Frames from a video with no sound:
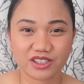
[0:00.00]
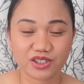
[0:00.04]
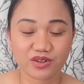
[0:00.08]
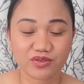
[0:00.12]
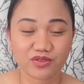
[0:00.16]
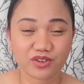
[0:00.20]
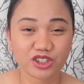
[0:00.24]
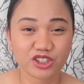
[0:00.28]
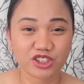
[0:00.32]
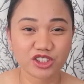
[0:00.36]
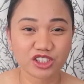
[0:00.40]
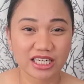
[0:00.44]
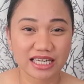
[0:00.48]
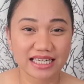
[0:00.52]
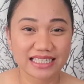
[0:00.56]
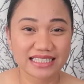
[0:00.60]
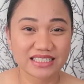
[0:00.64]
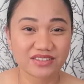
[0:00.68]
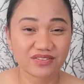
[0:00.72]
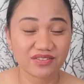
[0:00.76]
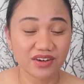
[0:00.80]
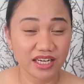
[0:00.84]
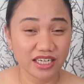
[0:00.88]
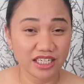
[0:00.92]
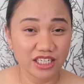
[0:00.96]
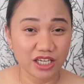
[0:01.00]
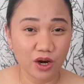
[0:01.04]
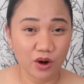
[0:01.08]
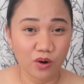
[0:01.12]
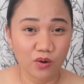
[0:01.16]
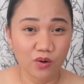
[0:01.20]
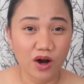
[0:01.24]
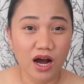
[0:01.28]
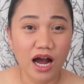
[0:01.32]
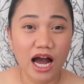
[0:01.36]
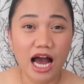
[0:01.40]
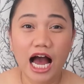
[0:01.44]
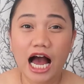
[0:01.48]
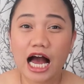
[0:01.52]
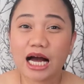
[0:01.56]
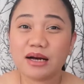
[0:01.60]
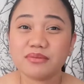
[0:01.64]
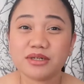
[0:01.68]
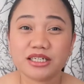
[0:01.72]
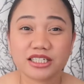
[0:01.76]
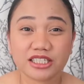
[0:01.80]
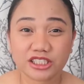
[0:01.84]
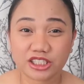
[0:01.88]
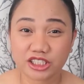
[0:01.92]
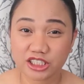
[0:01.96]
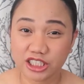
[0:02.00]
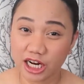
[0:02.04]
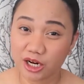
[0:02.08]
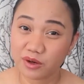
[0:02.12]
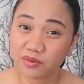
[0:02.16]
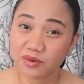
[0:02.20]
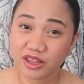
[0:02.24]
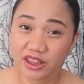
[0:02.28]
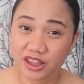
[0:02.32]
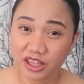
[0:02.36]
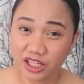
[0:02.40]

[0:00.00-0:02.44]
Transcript: So for today's video, I'm gonna share with